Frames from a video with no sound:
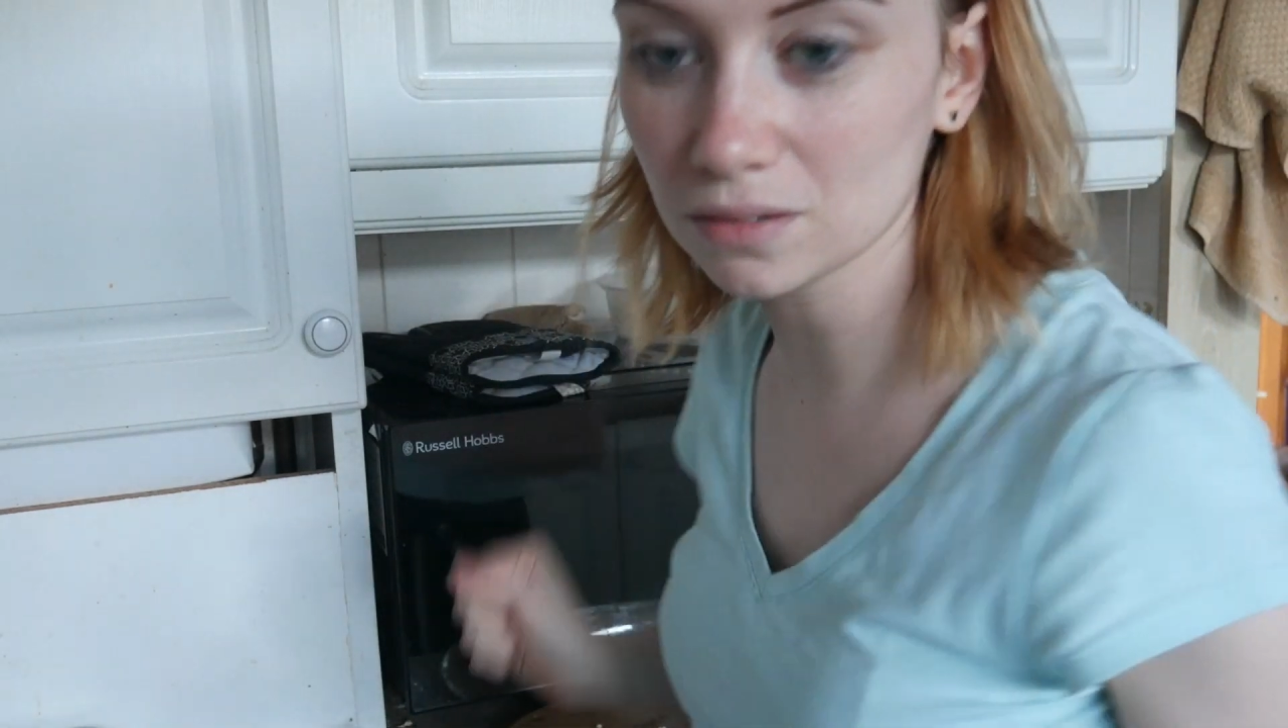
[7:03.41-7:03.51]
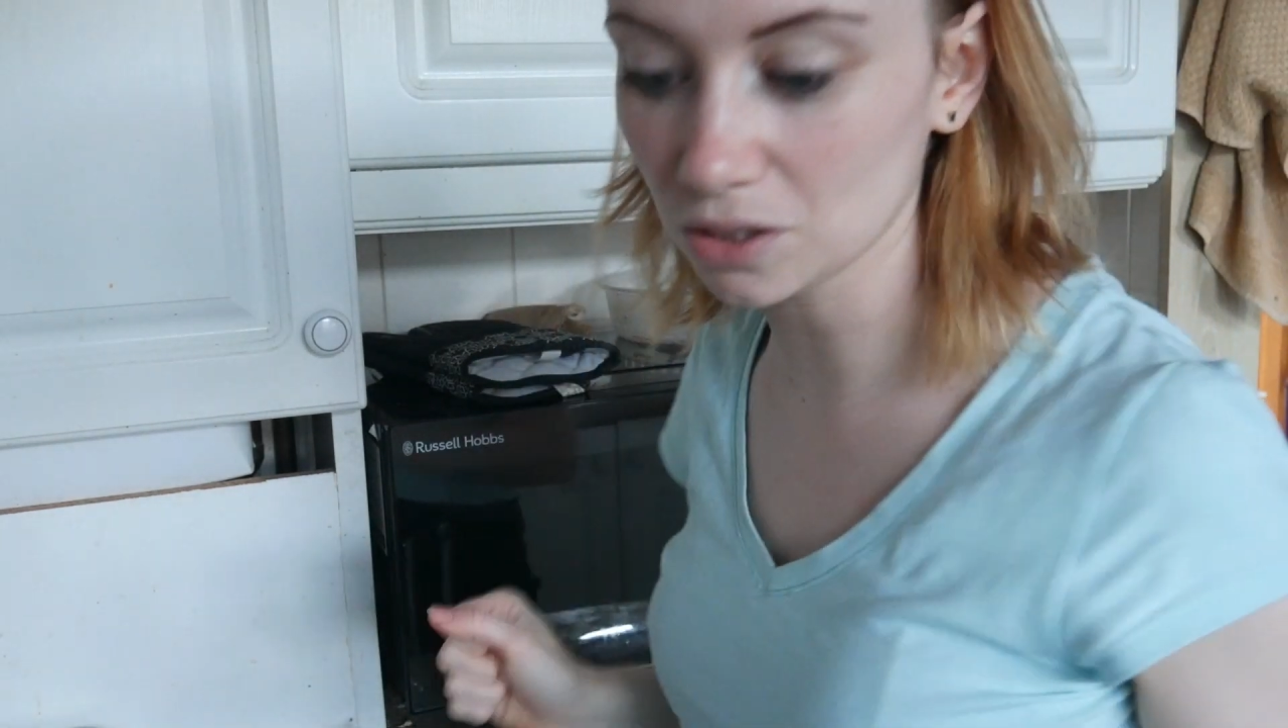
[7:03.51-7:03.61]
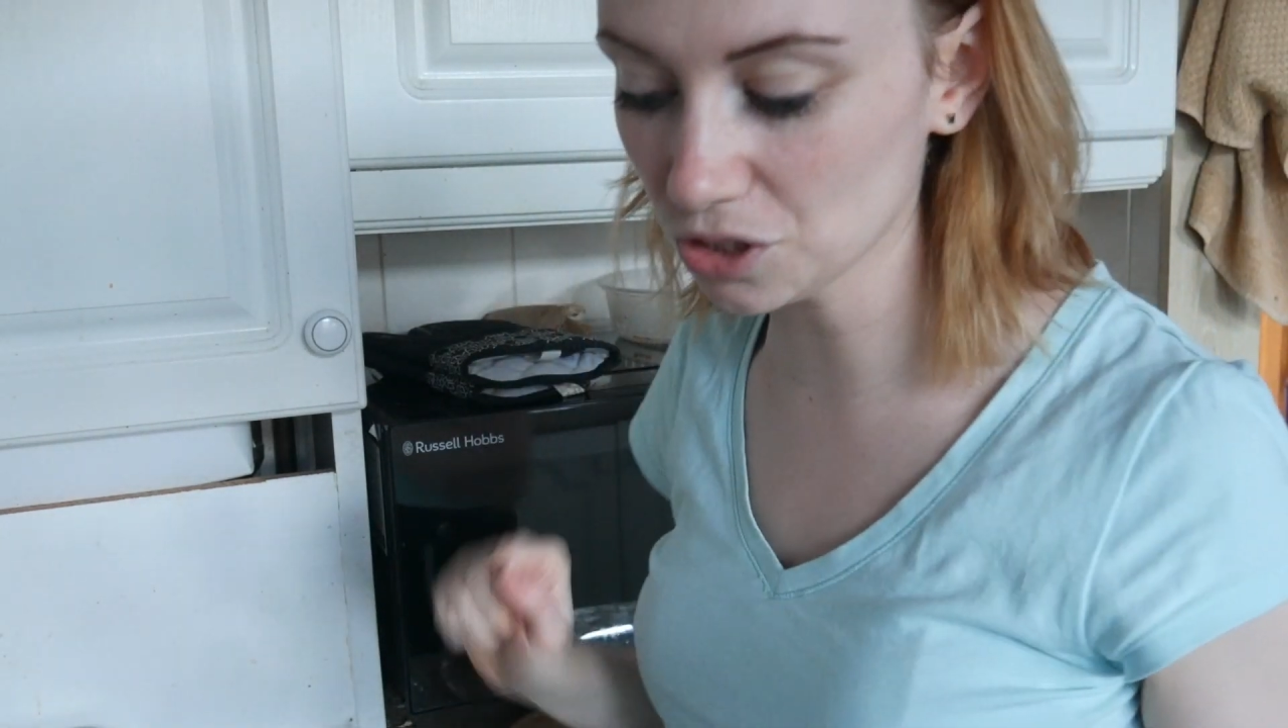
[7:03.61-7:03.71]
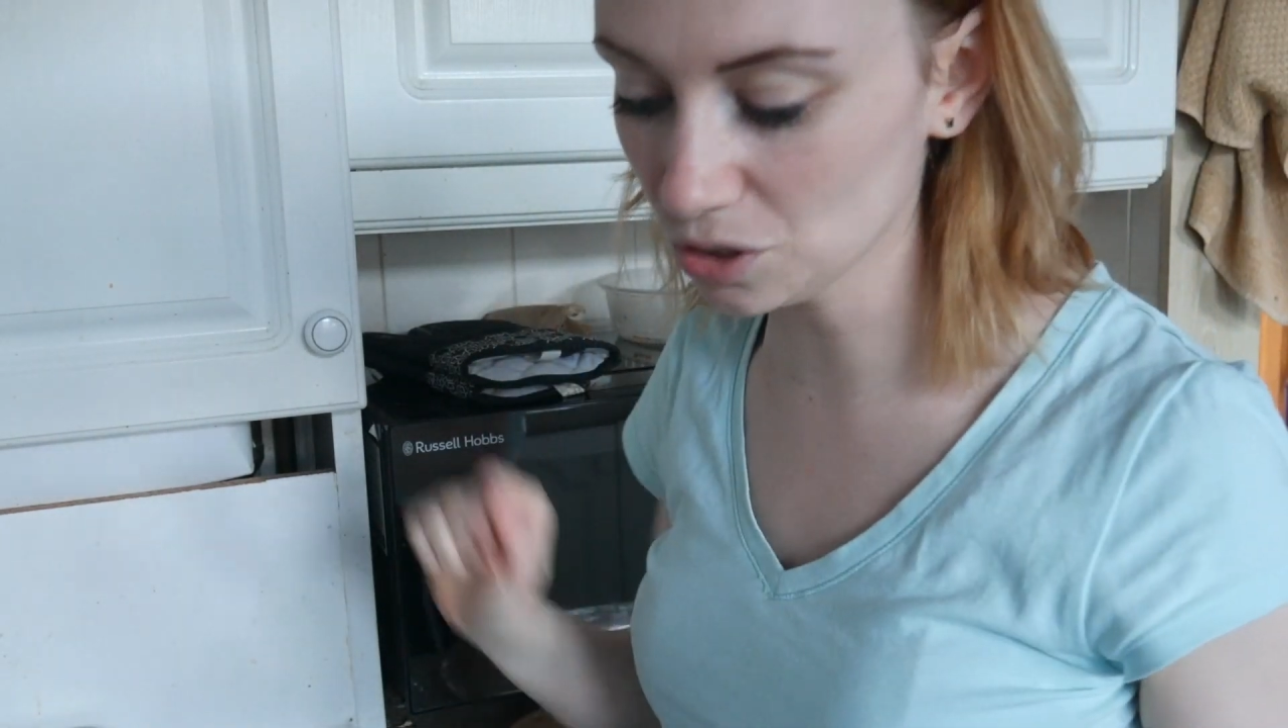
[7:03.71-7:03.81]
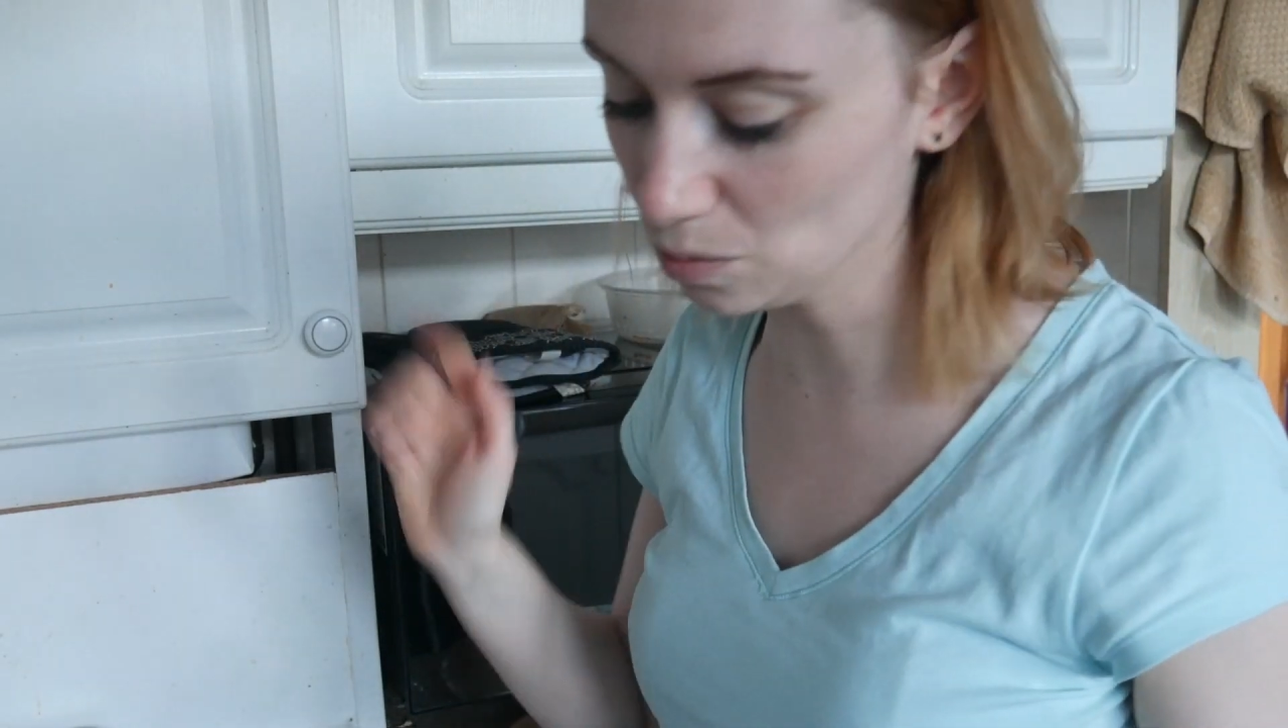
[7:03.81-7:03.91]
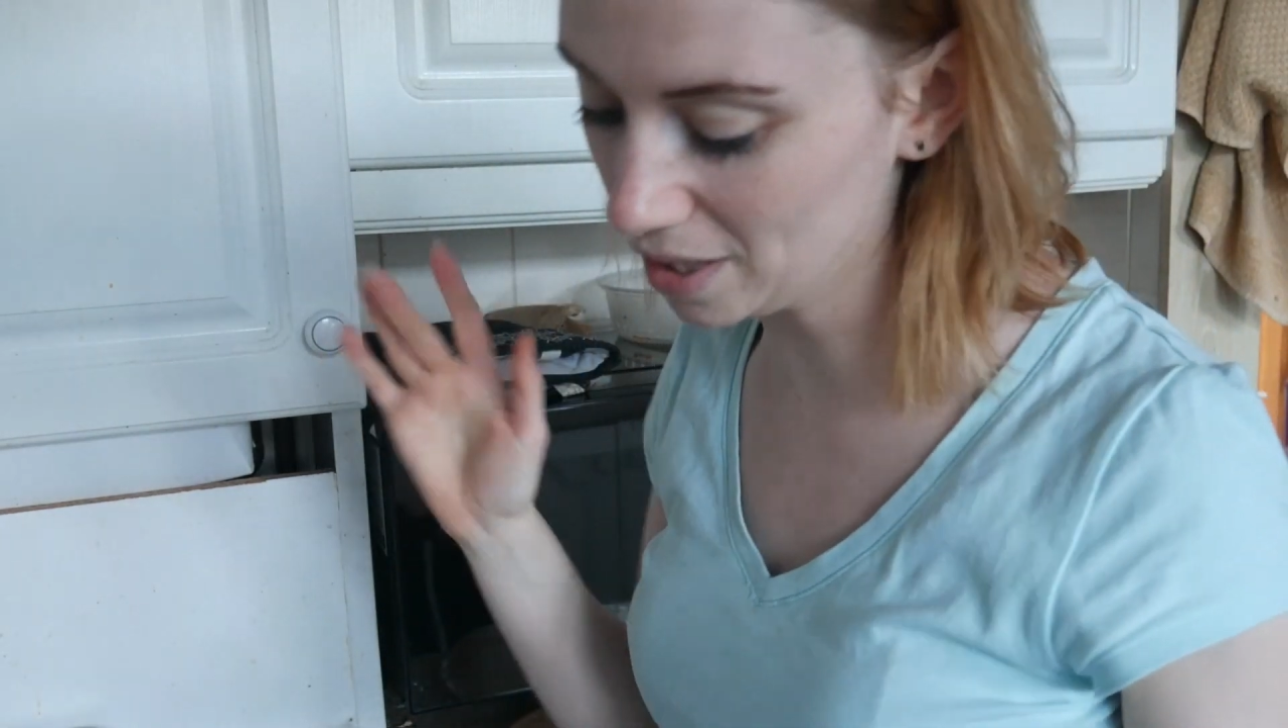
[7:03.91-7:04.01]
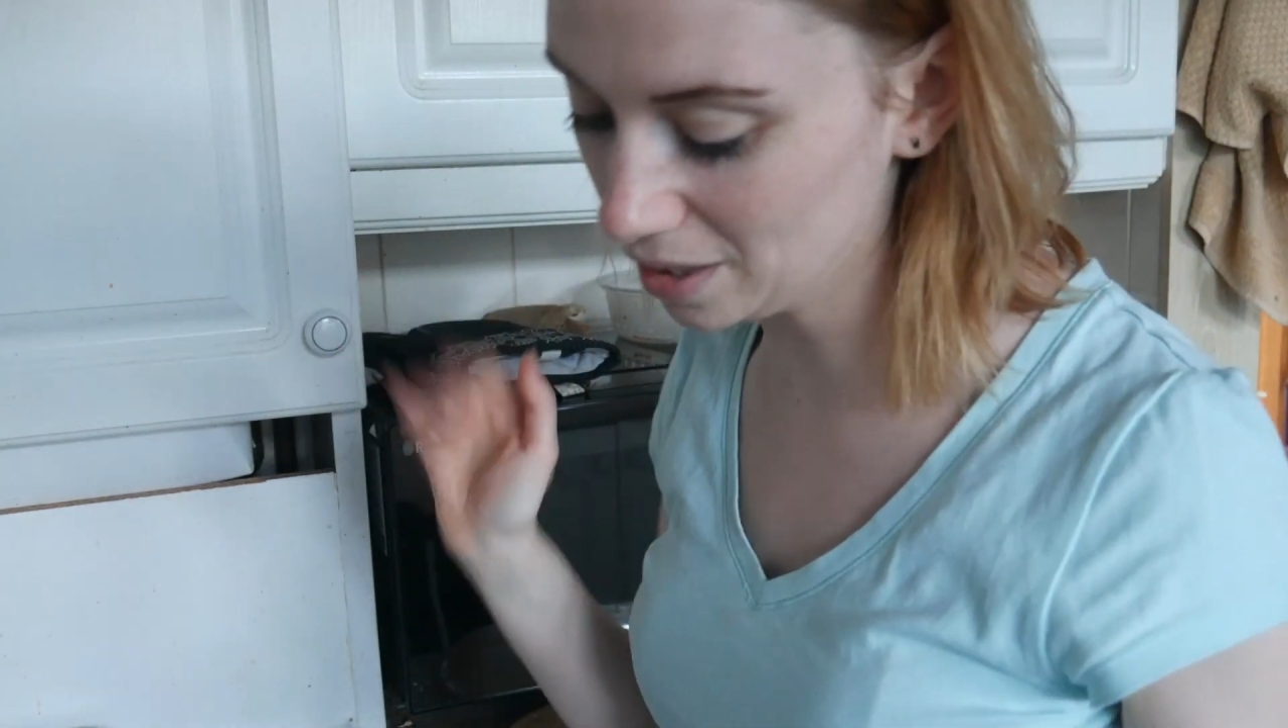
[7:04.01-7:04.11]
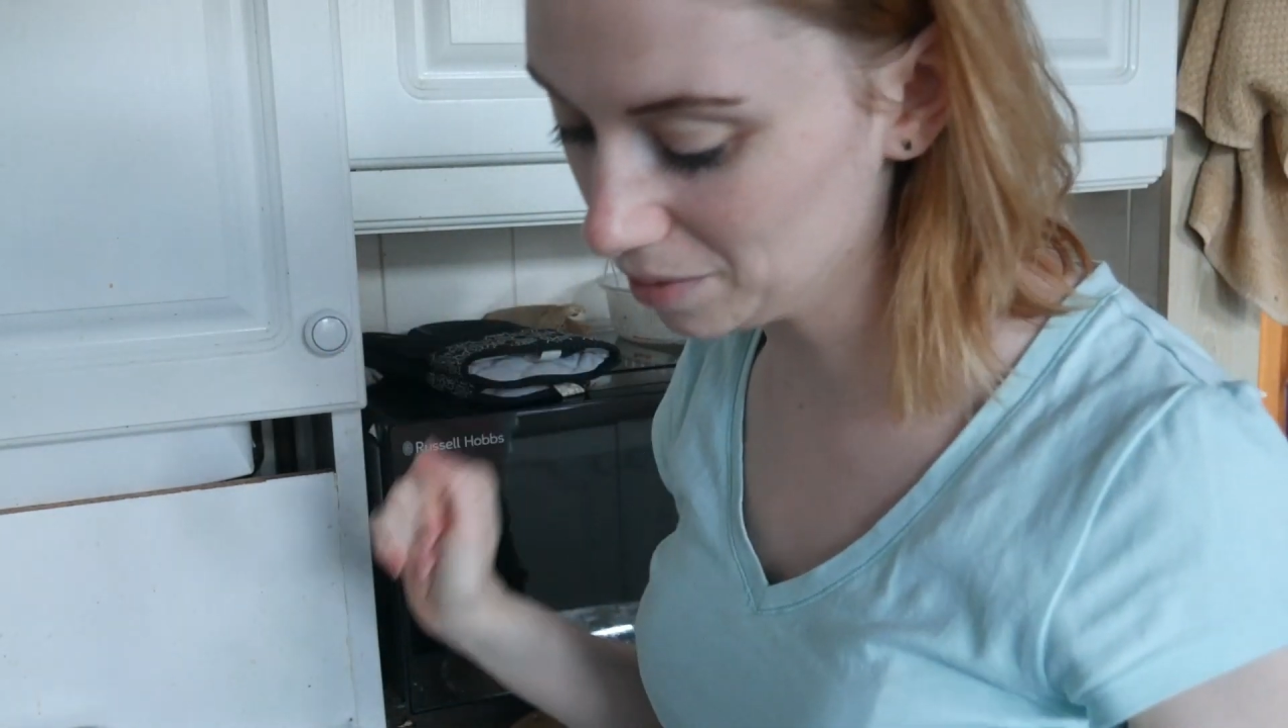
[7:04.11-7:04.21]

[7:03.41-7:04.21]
I just whack